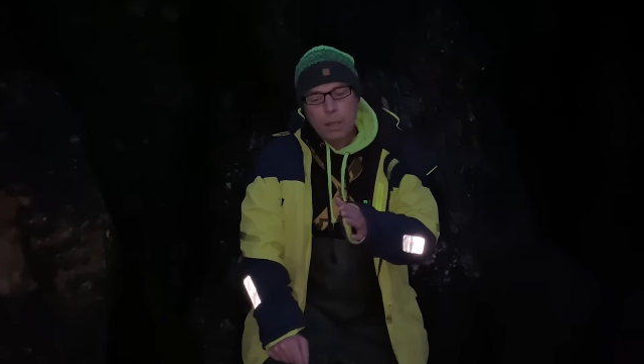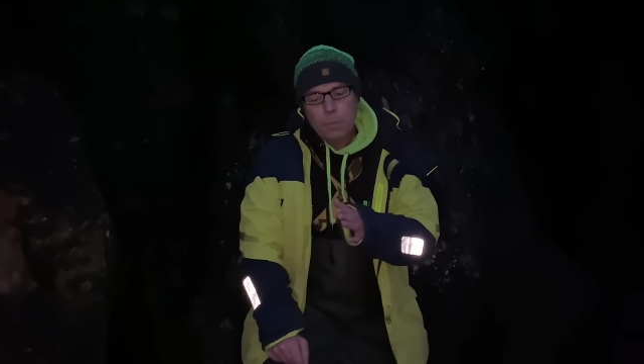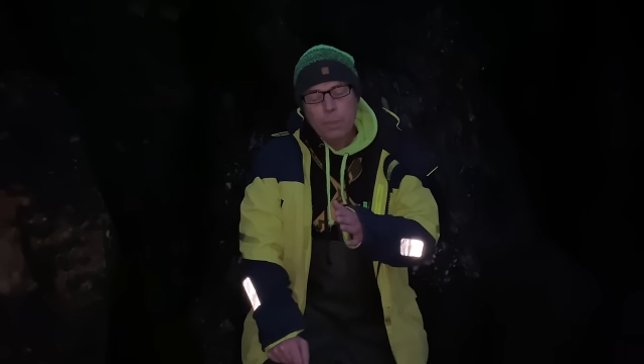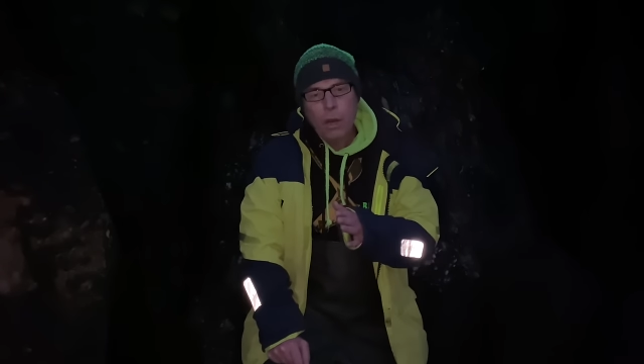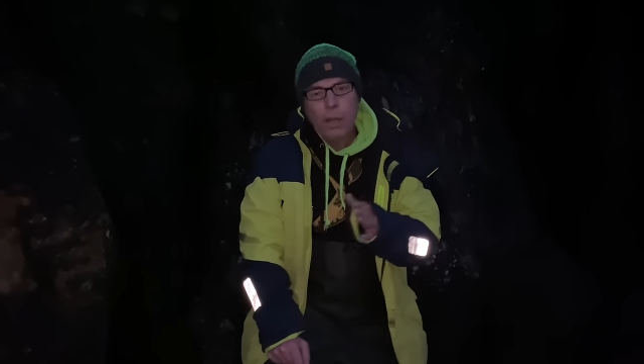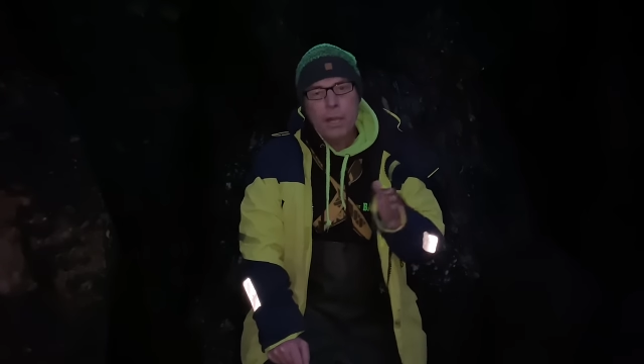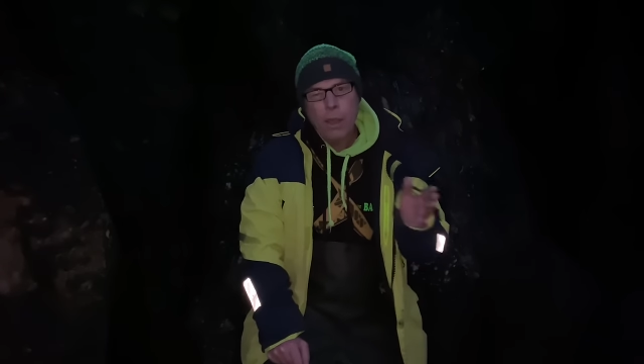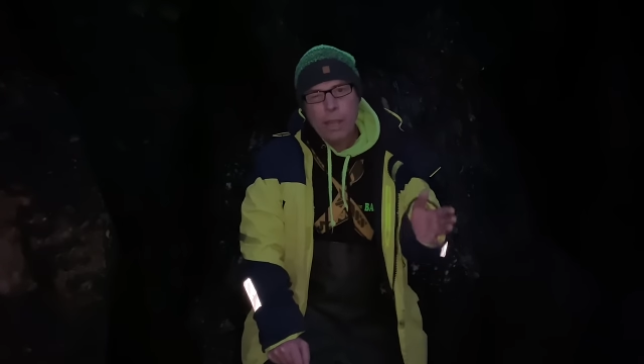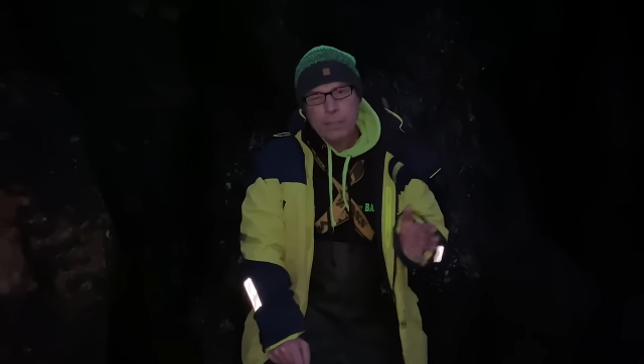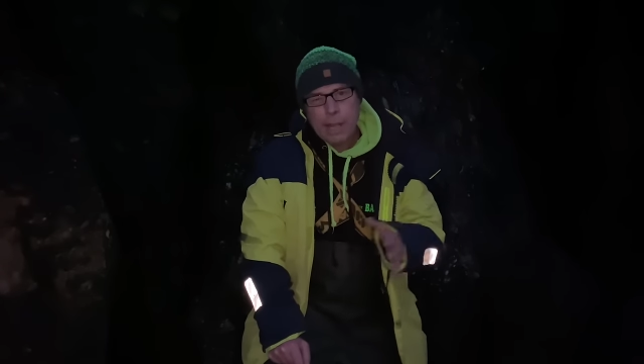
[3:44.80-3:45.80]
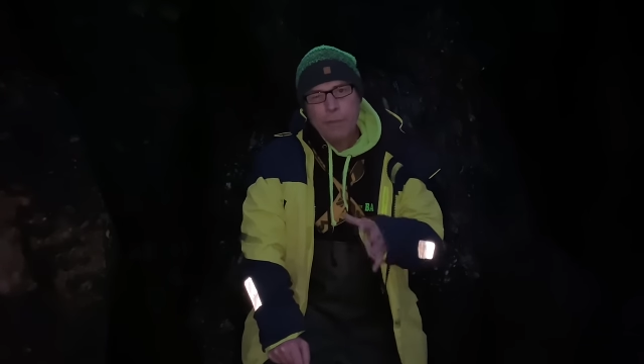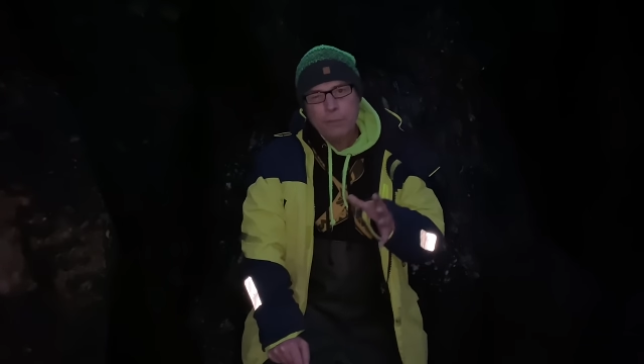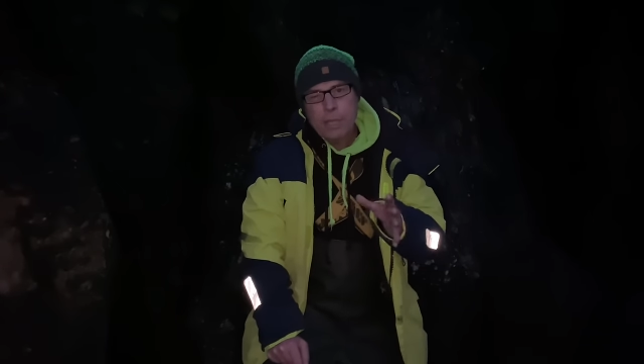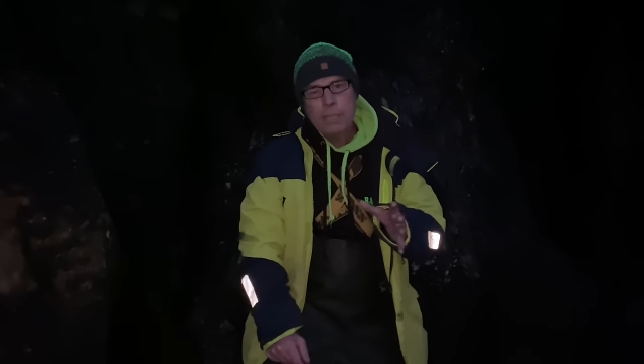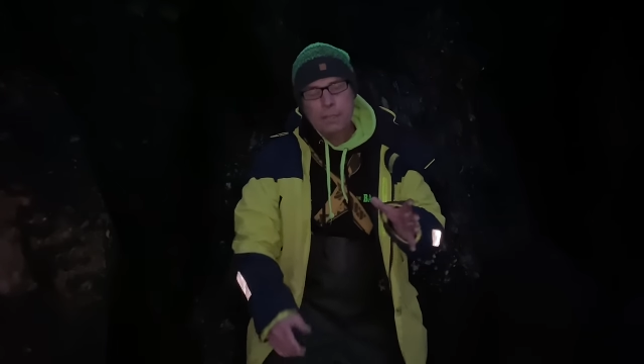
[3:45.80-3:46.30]
But I noticed after
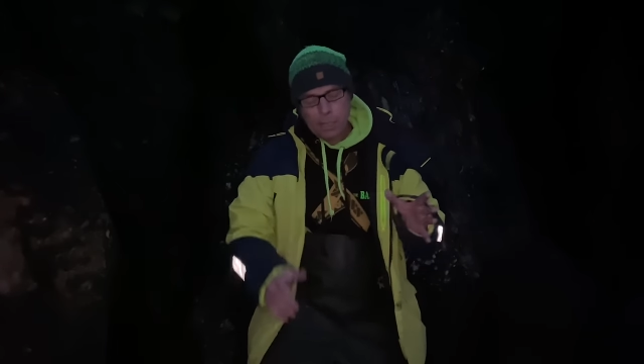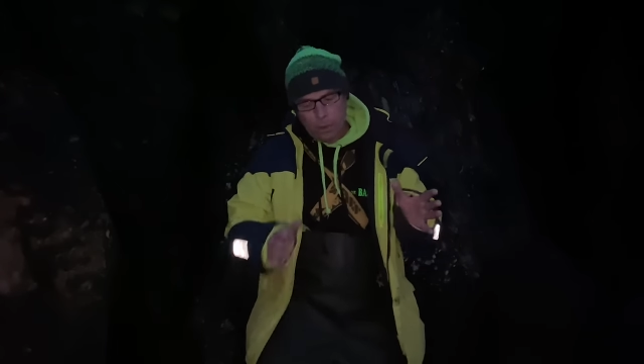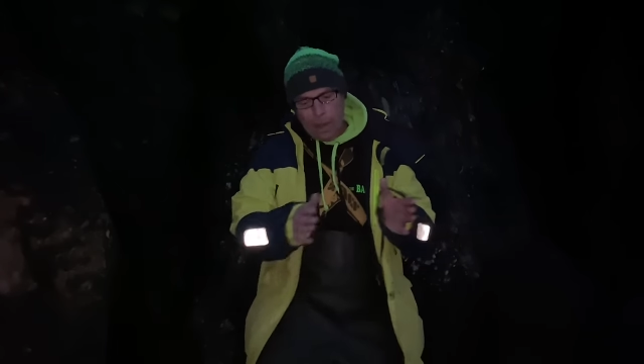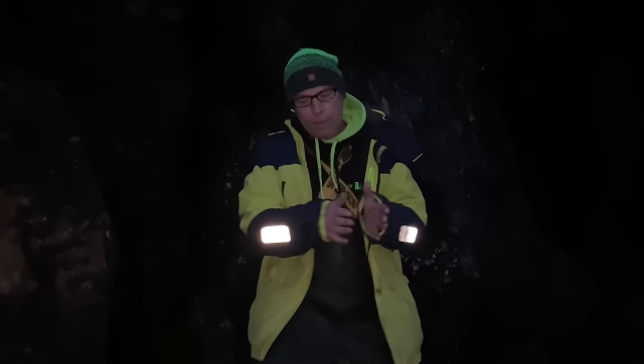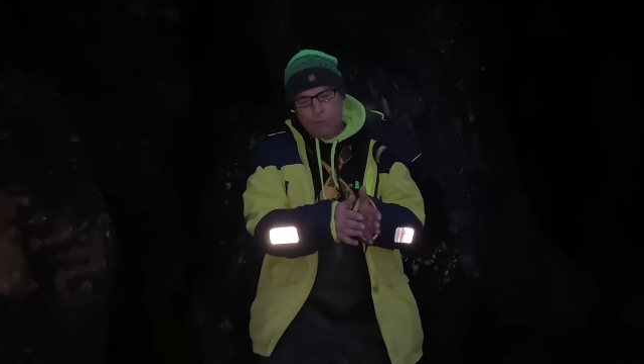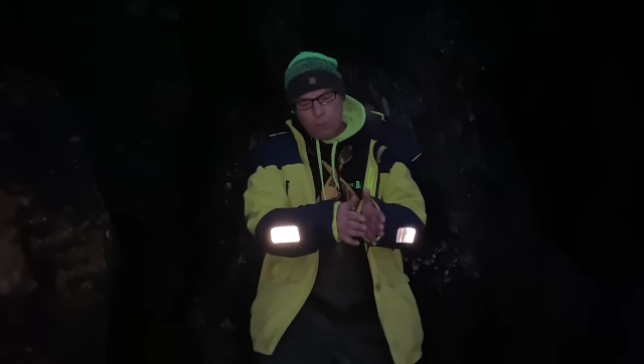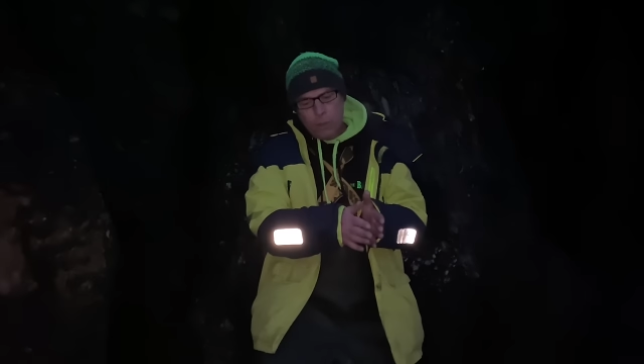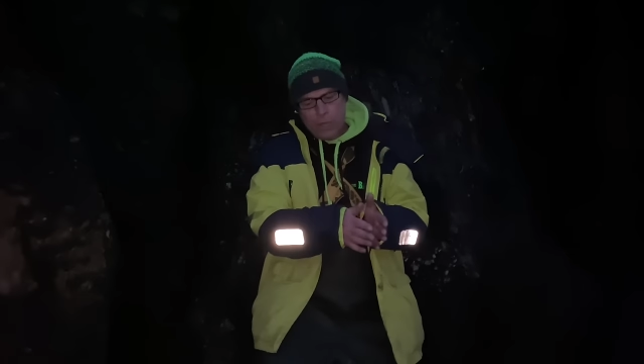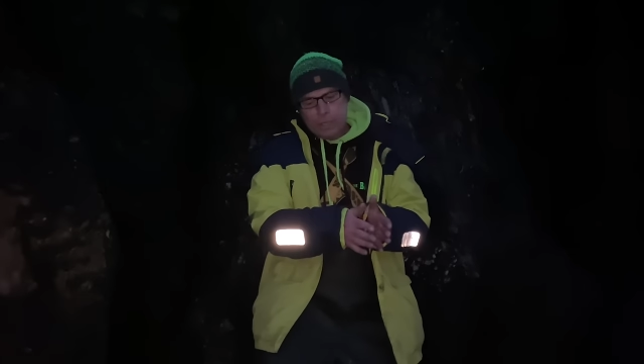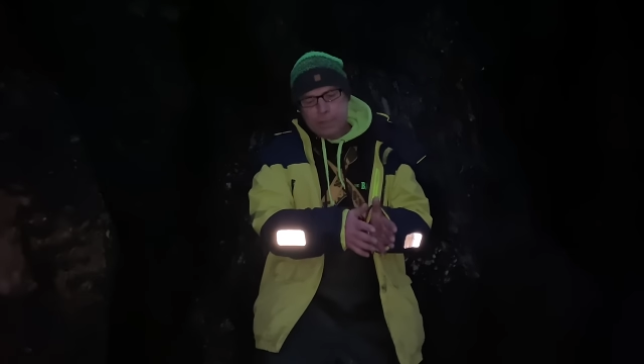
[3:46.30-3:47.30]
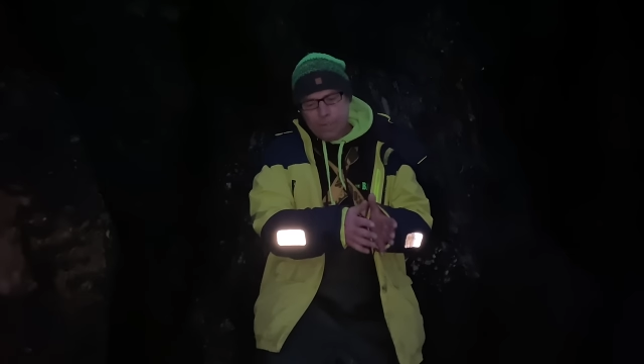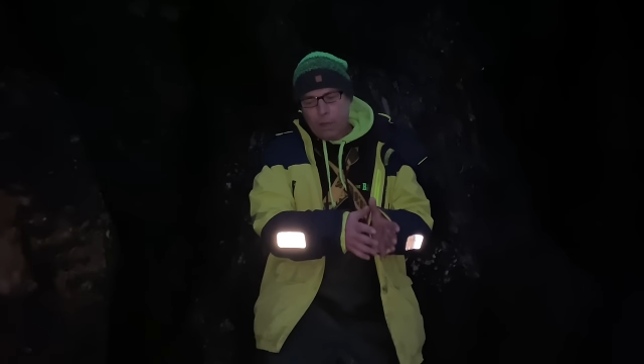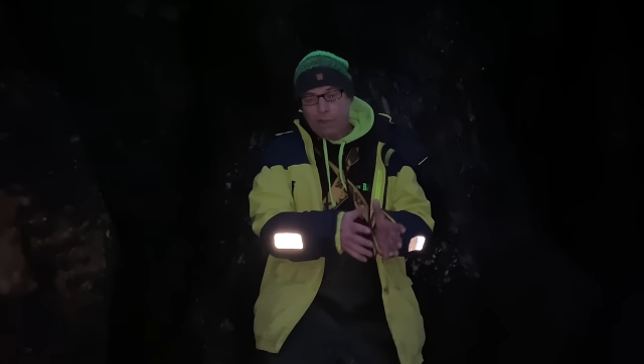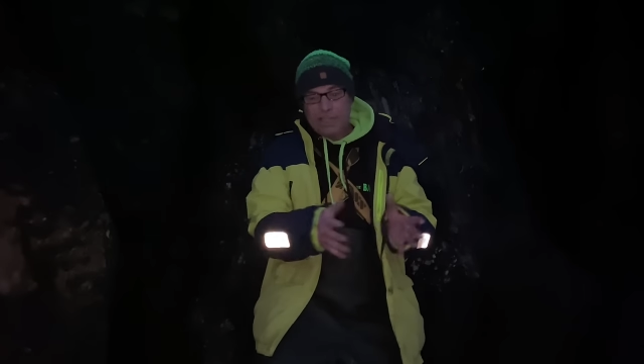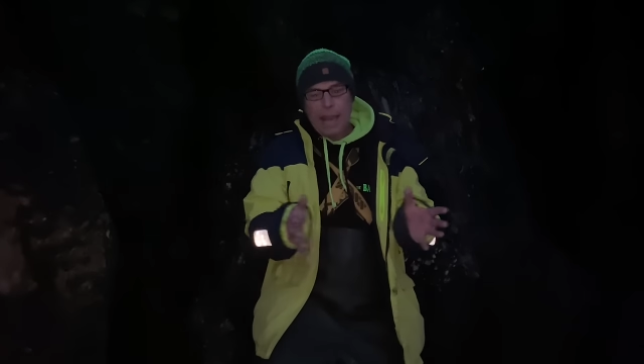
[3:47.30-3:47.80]
this, you know, after doing, you know,
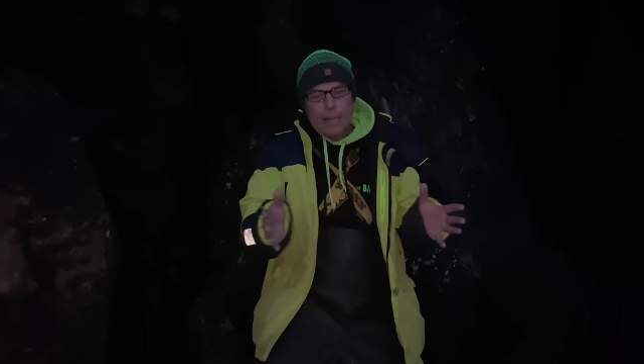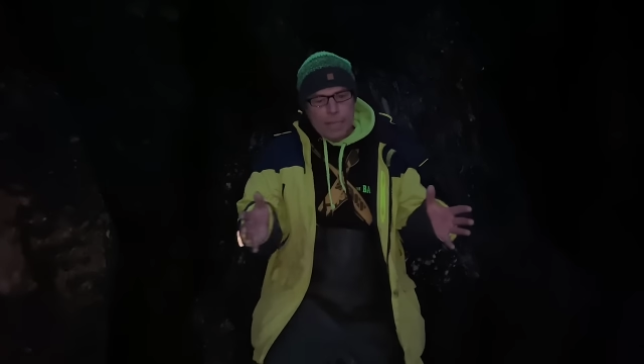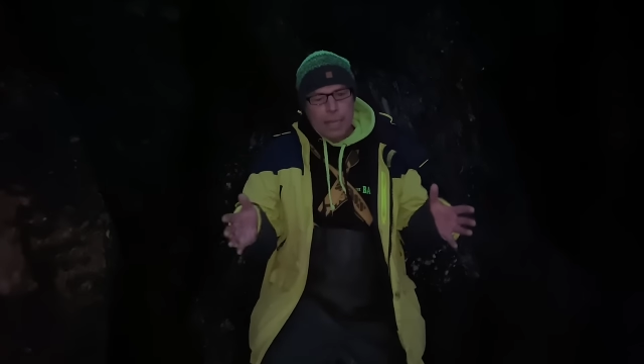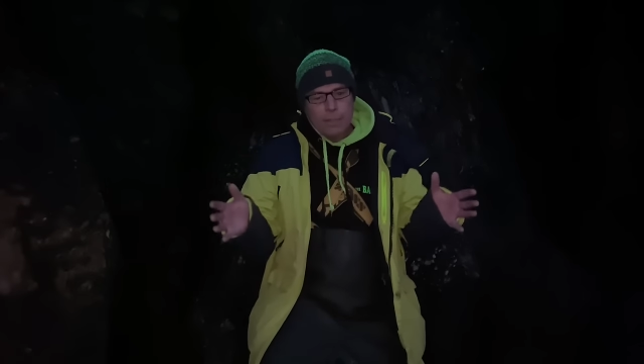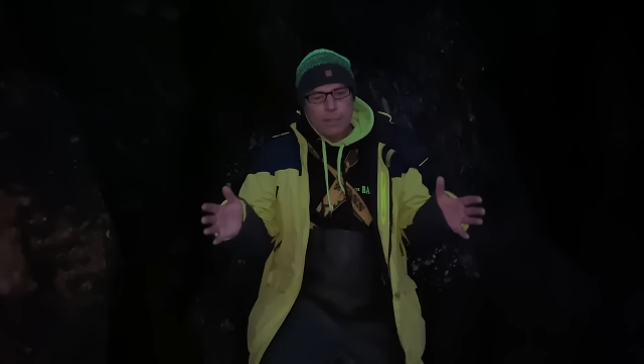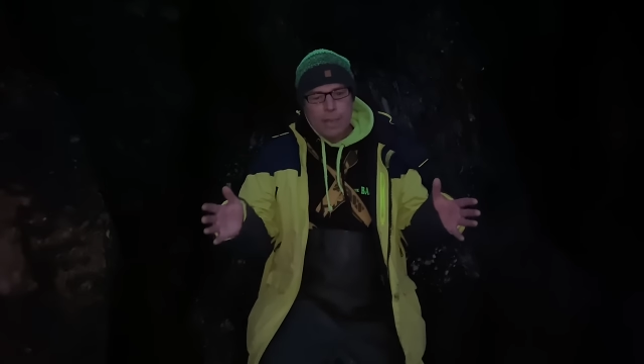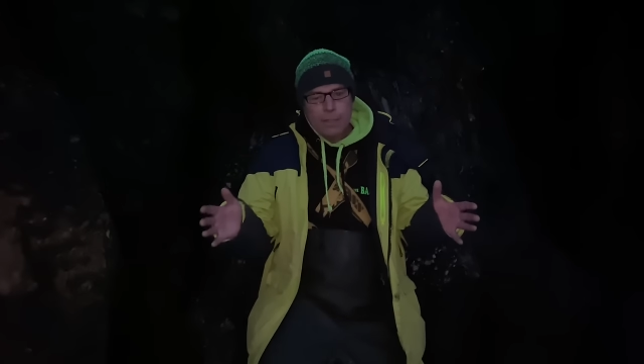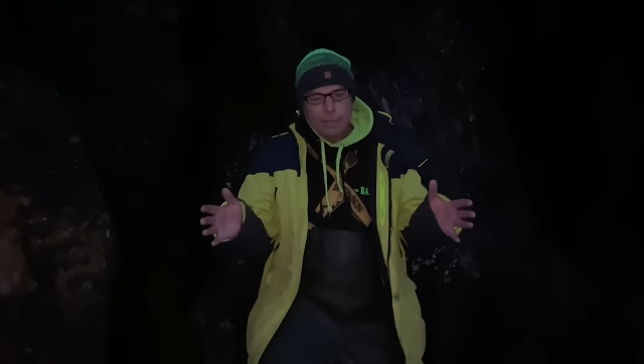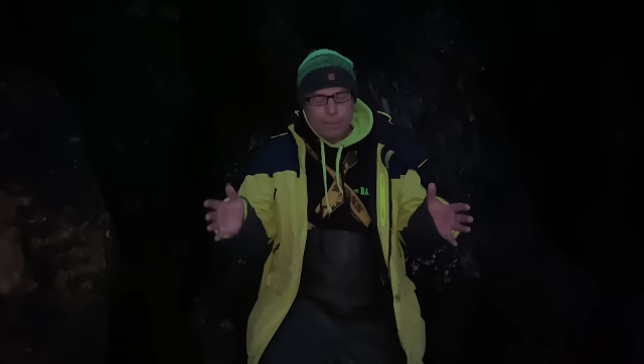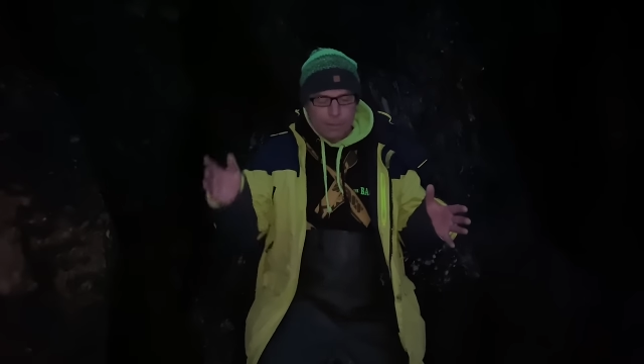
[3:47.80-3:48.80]
like 10 years of this,